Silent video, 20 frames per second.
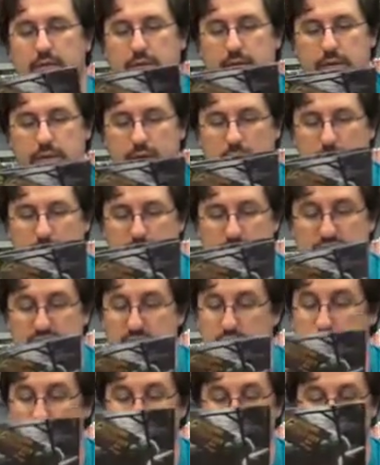Tom
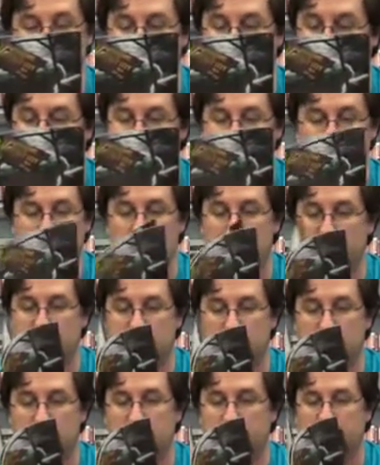Hutchison is doing a great
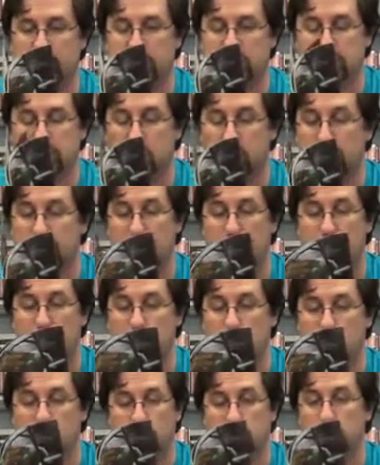job on this story. I
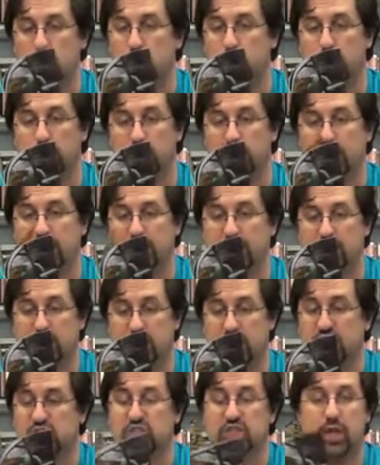really like that.
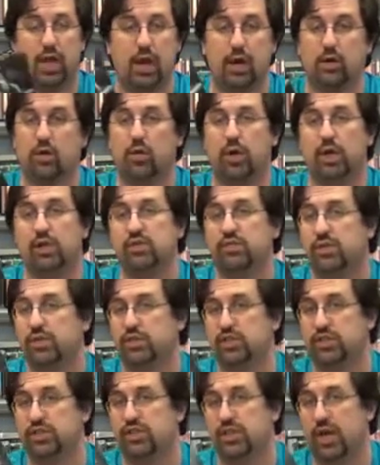This Scarecrow, his
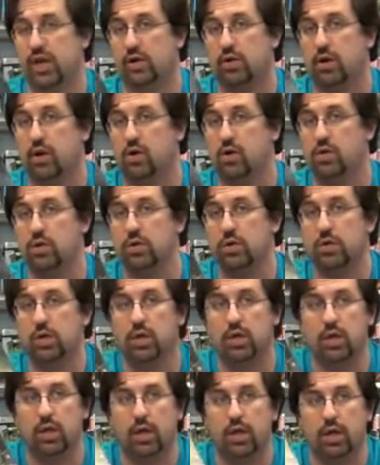version of Scarecrow,
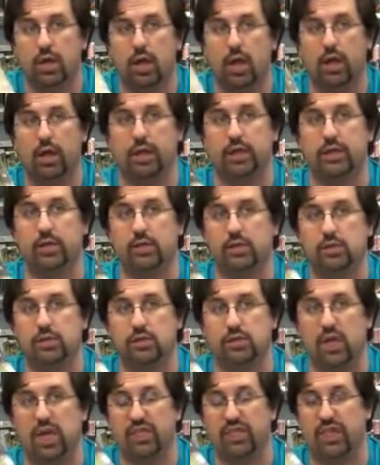
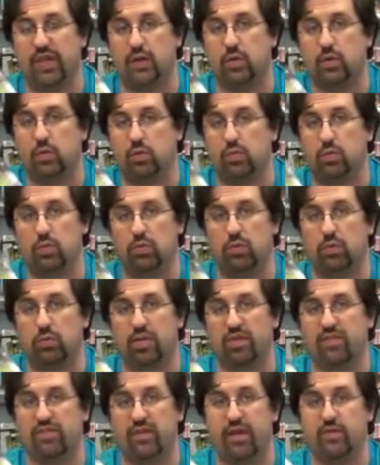is I think one of
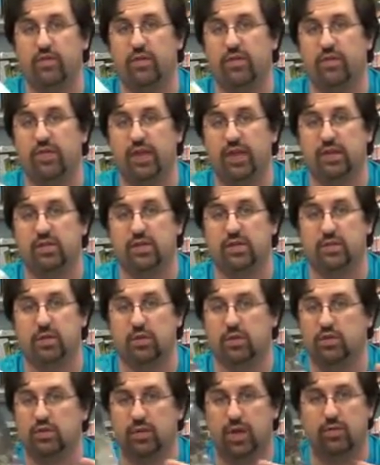my favorite things. And
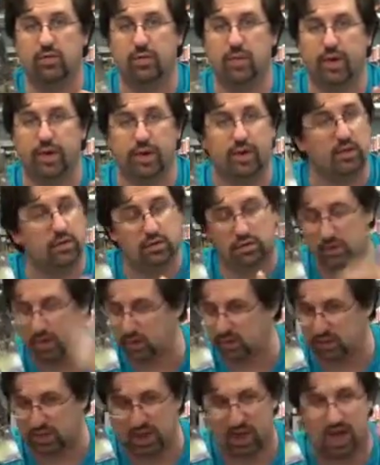because everybody
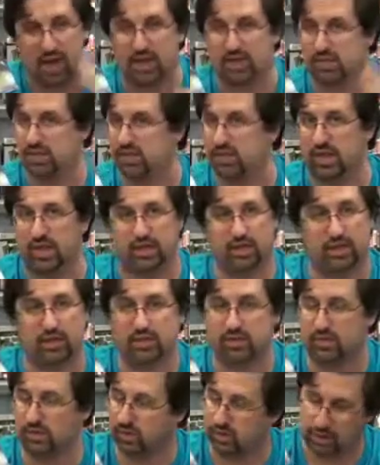does an Oz thing,
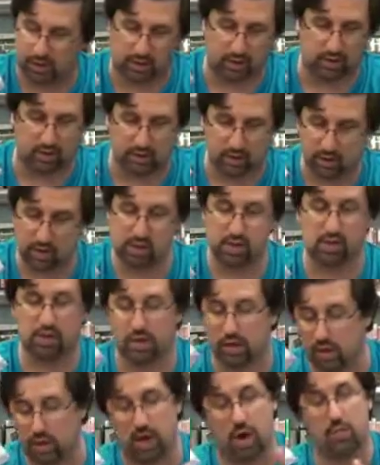that's like, hey,
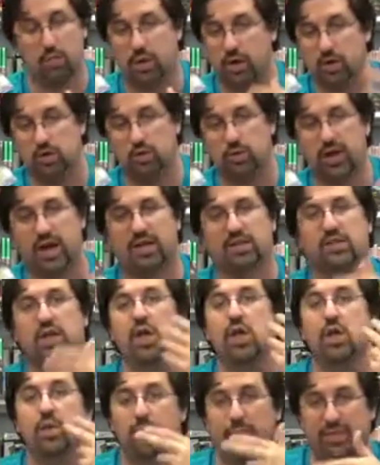I'm going to do an Oz,
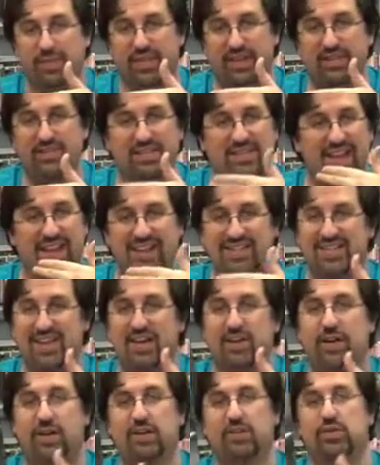but this stands
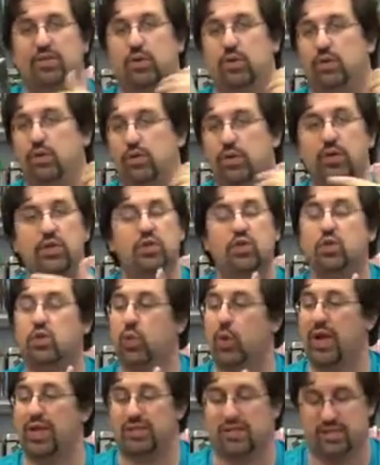out on its own.
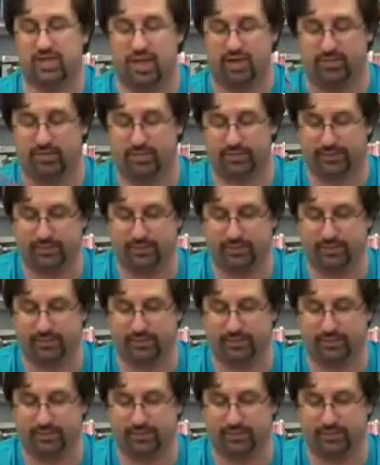Great stuff.